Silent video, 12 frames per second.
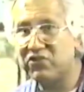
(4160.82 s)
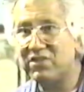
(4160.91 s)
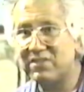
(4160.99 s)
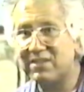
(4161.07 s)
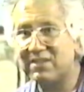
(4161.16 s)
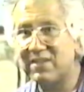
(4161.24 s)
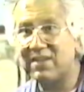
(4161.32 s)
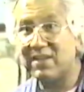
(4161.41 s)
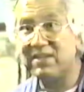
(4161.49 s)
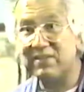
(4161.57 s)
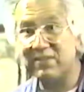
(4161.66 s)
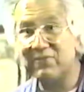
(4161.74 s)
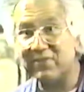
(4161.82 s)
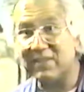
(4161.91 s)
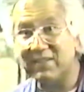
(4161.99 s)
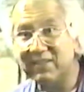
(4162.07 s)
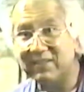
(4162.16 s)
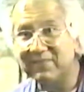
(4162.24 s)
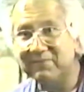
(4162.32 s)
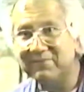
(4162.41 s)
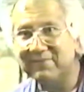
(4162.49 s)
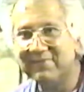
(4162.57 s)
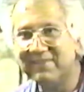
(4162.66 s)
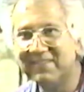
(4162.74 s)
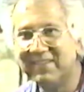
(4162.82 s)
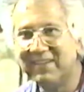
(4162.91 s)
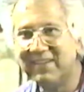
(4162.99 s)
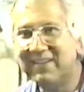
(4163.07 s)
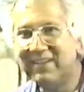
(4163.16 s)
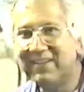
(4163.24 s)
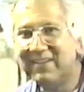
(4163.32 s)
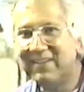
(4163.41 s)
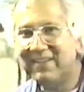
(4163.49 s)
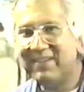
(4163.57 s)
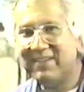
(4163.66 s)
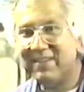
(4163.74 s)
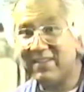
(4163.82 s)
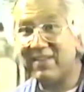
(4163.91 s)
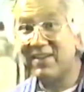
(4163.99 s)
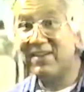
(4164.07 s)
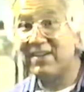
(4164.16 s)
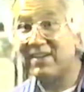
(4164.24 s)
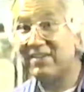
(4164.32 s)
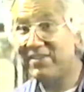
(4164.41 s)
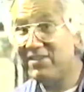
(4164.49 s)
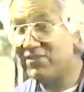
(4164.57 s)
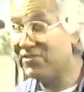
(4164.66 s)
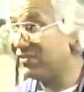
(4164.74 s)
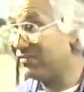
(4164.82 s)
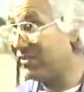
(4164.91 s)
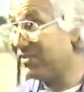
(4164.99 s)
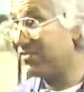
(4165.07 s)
with Jesus that night did for him. The teacher of